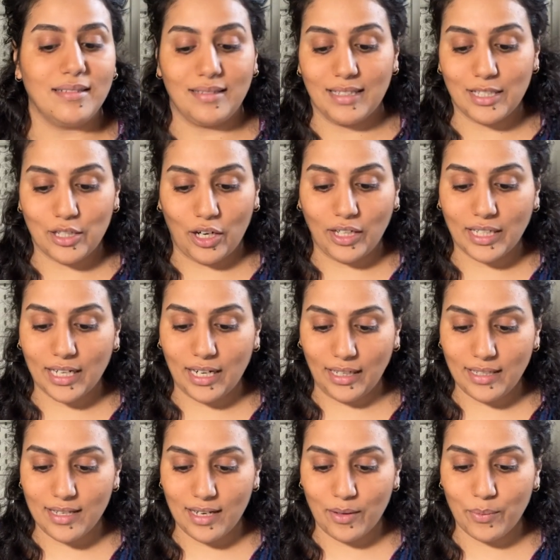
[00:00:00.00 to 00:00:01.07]
start
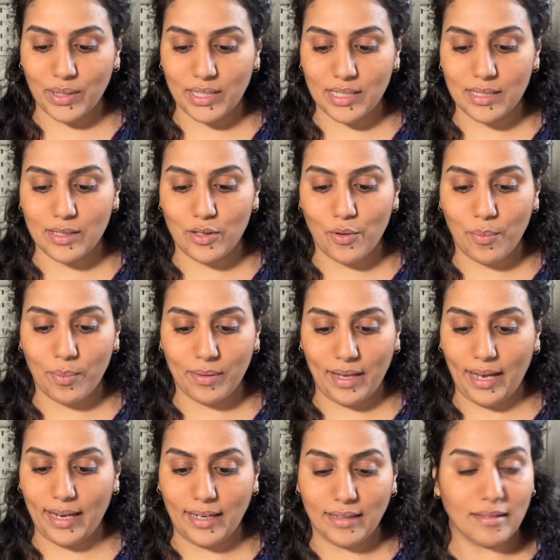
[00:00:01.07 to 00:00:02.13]
cutting with this new
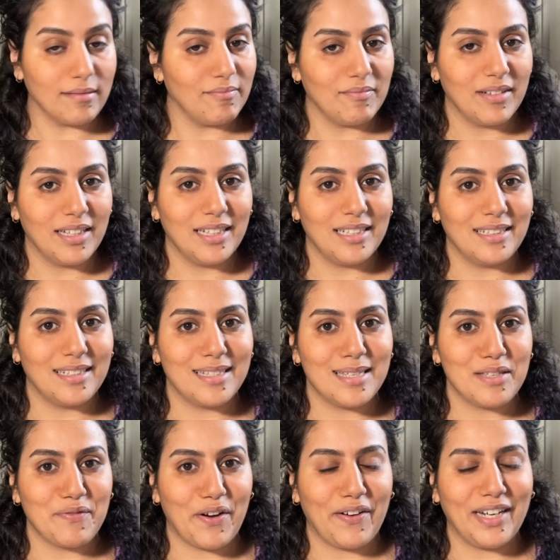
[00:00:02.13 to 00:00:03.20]
blade. This
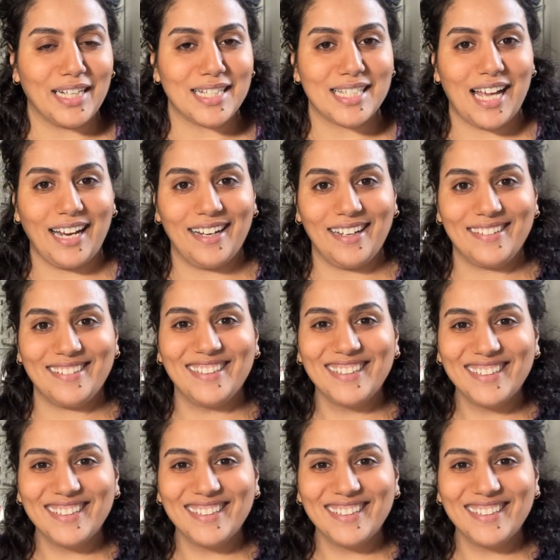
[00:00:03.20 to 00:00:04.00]
is very exciting.